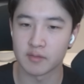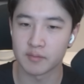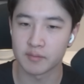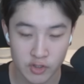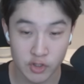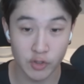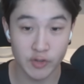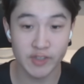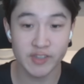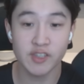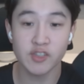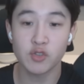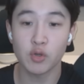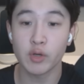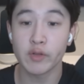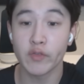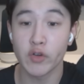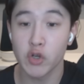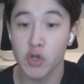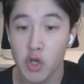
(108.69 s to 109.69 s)
So this is sort
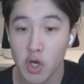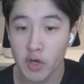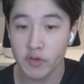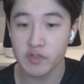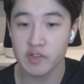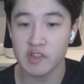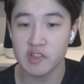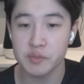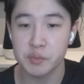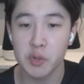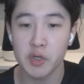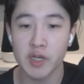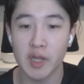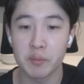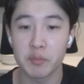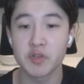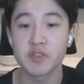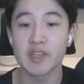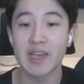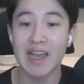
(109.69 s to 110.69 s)
of a nerf to the Spirit
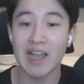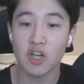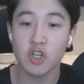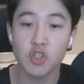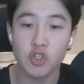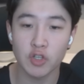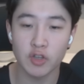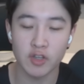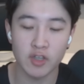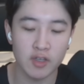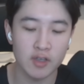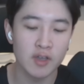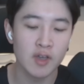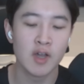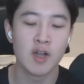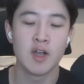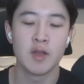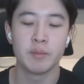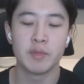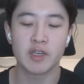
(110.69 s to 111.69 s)
Empress actually,
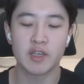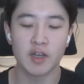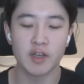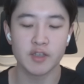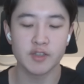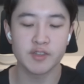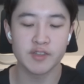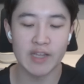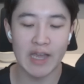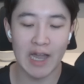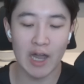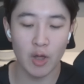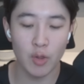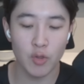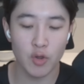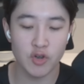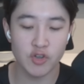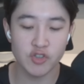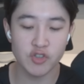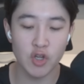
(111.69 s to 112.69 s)
because now
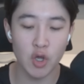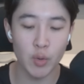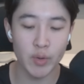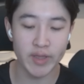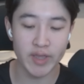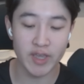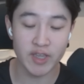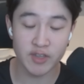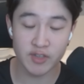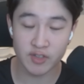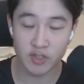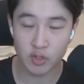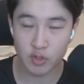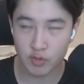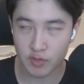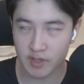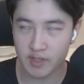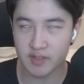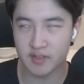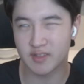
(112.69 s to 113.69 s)
there's no
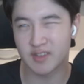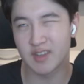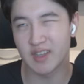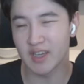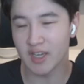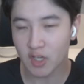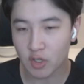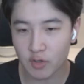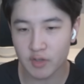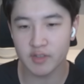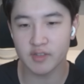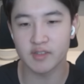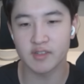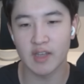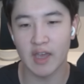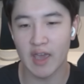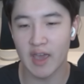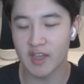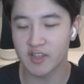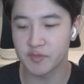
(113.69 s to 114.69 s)
increase. The increase
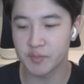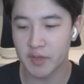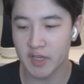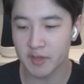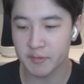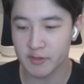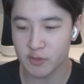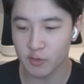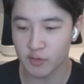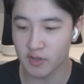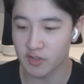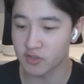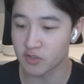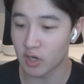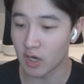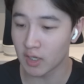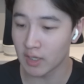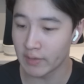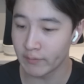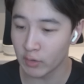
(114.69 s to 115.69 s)
isn't as big between the
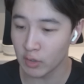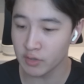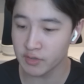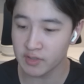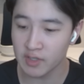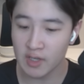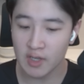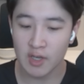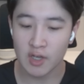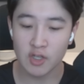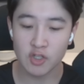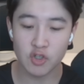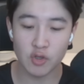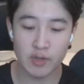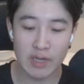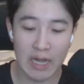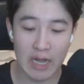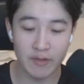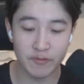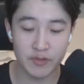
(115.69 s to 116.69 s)
star levels. So
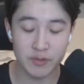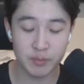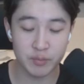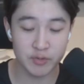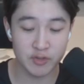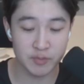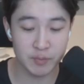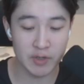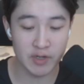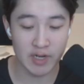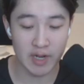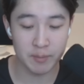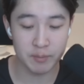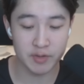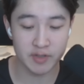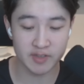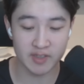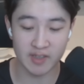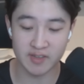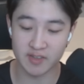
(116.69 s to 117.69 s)
now if a Spirit
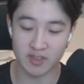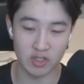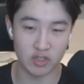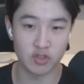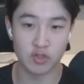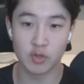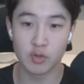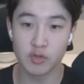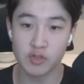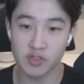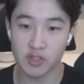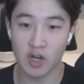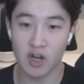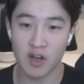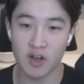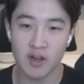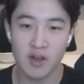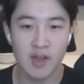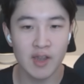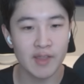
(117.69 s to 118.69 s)
Empress gets like a
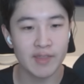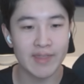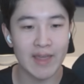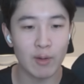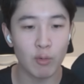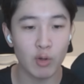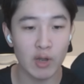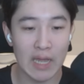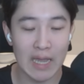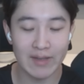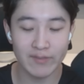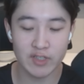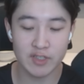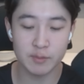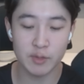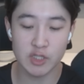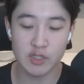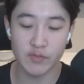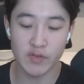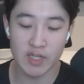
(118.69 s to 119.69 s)
2-star, that won't have as
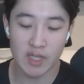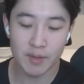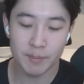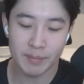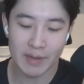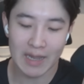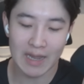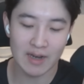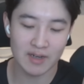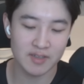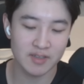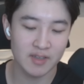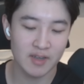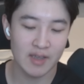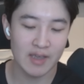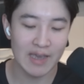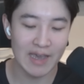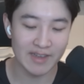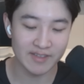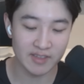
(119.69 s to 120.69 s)
much of an impact
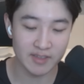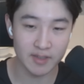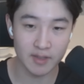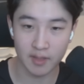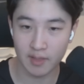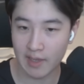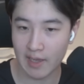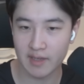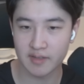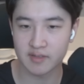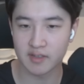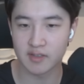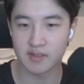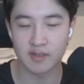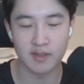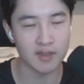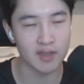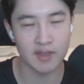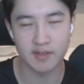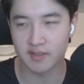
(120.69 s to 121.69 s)
as it did last season
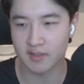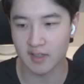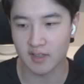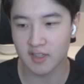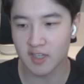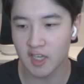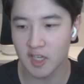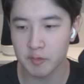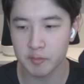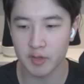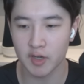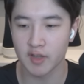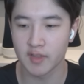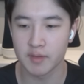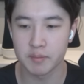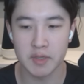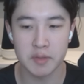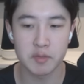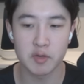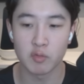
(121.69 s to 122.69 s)
against like a Kingfire
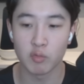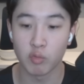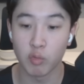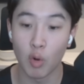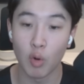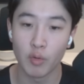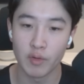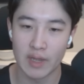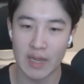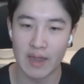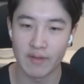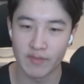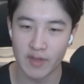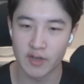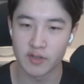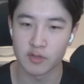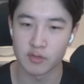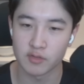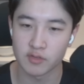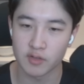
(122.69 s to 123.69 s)
that maybe won't have
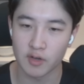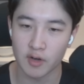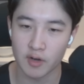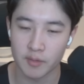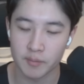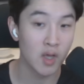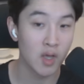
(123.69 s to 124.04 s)
that 2-star.